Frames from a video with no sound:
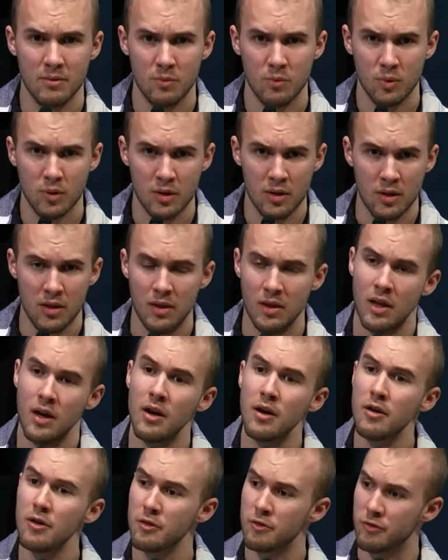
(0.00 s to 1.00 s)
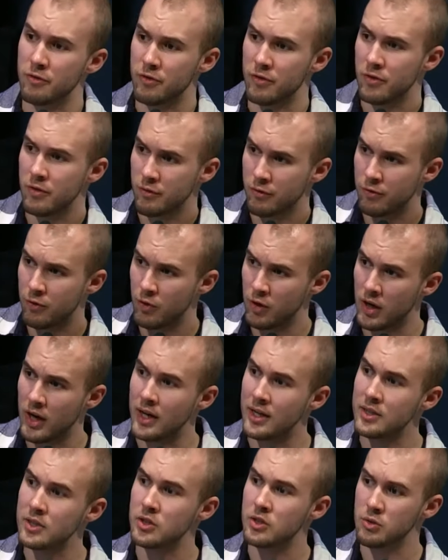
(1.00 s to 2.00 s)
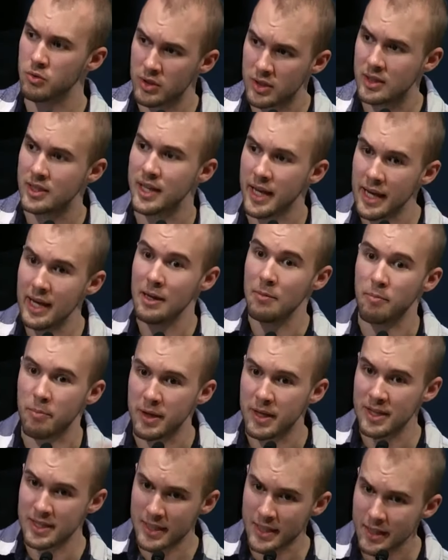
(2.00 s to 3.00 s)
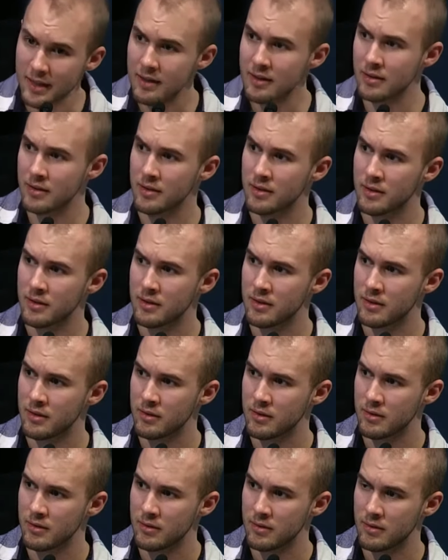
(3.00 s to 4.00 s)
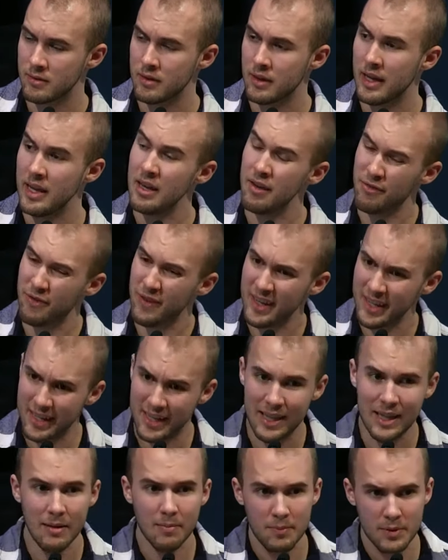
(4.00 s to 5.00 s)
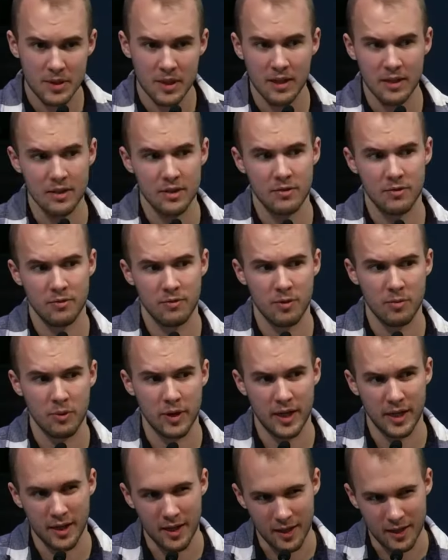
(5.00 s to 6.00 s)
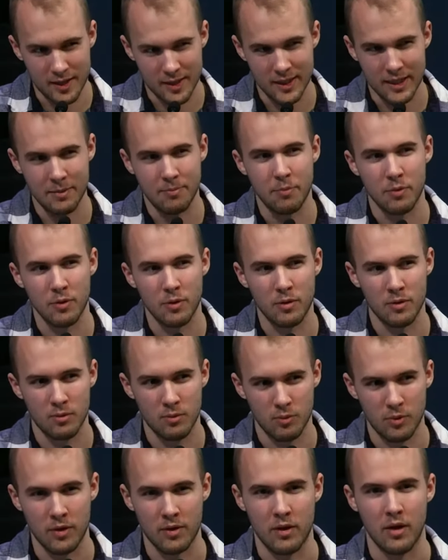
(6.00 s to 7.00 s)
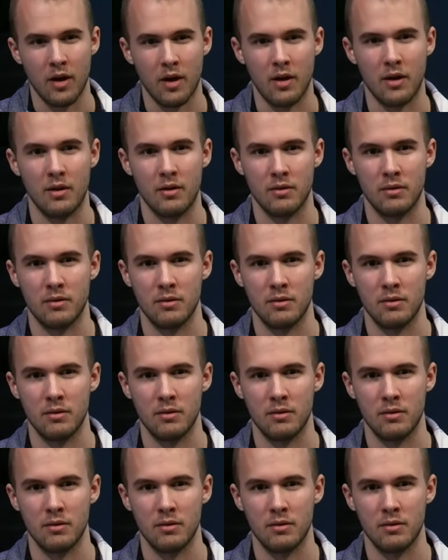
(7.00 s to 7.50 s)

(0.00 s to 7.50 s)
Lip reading: would love for us to stay busy if it keeps us from getting deeper with God.